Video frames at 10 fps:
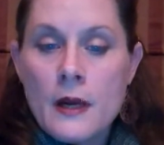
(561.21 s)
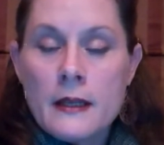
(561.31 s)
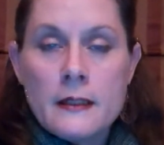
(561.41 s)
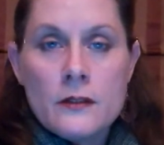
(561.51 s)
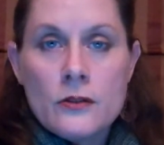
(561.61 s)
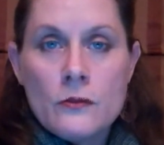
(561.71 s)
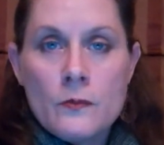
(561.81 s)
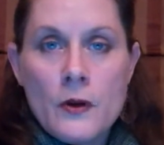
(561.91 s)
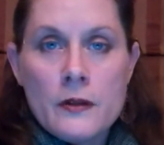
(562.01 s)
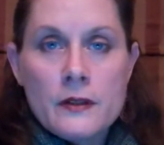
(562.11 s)
and each
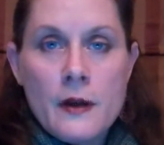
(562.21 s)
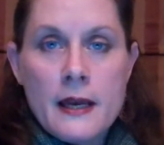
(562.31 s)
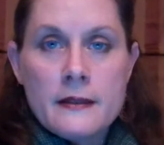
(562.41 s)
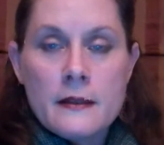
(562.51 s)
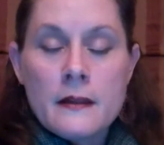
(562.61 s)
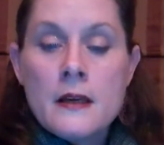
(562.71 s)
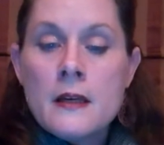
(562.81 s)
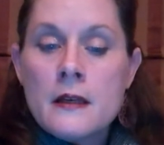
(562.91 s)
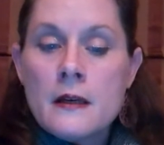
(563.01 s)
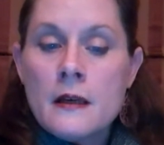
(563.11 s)
group also has
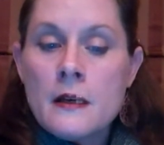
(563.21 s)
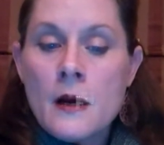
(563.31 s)
an